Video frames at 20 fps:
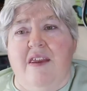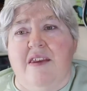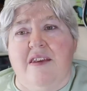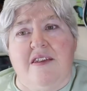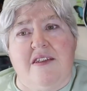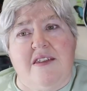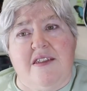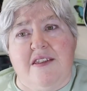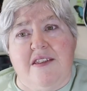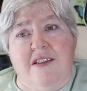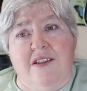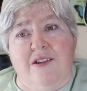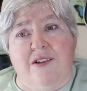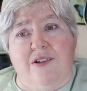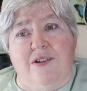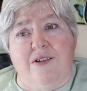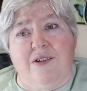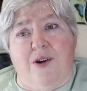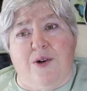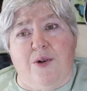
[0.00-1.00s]

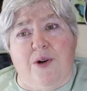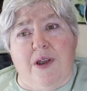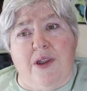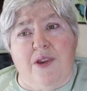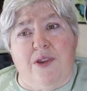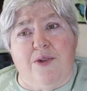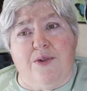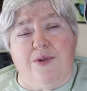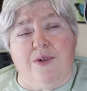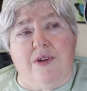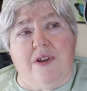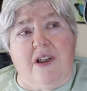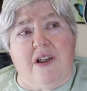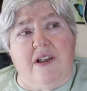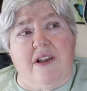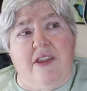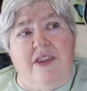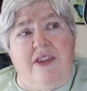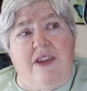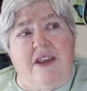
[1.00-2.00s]
still going through a
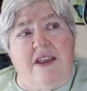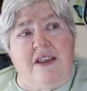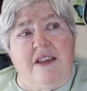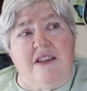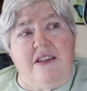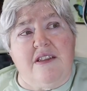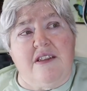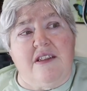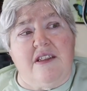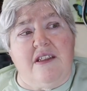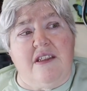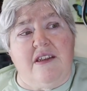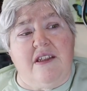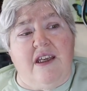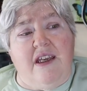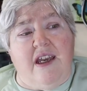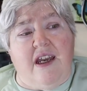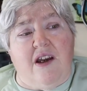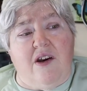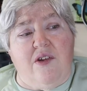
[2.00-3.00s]
lot of things in
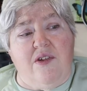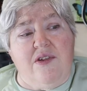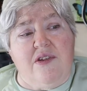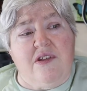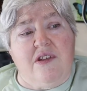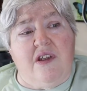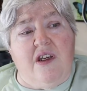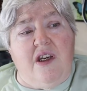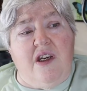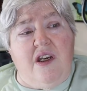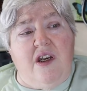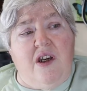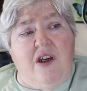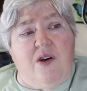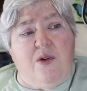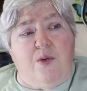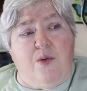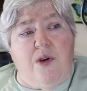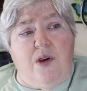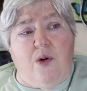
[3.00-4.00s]
the house,
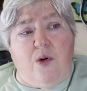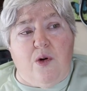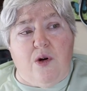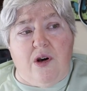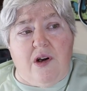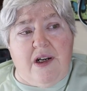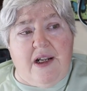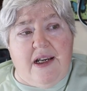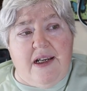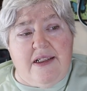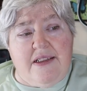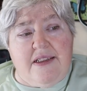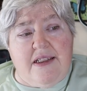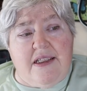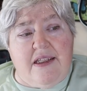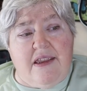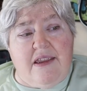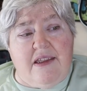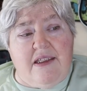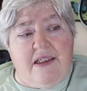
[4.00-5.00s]

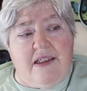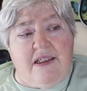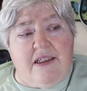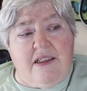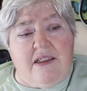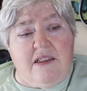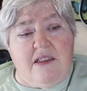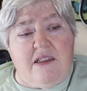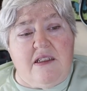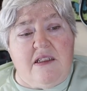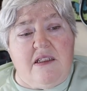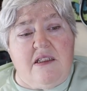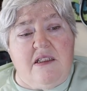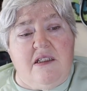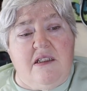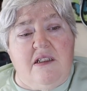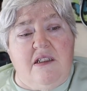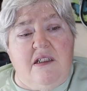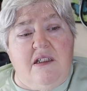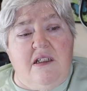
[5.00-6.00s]
reorganizing things,
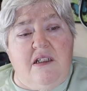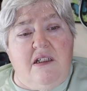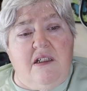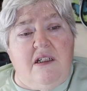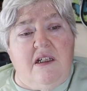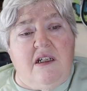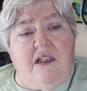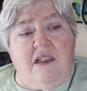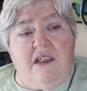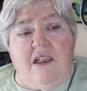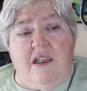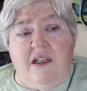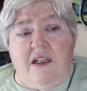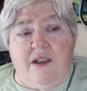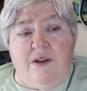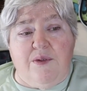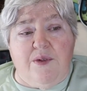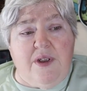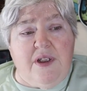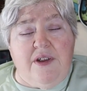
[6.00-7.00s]

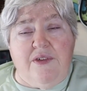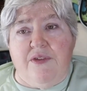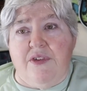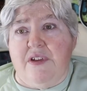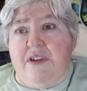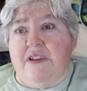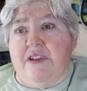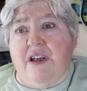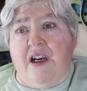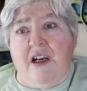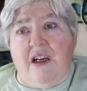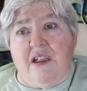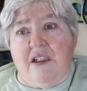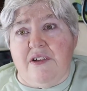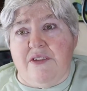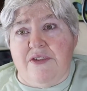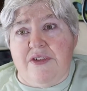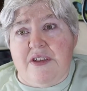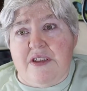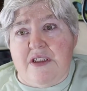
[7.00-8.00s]
getting rid of a ton of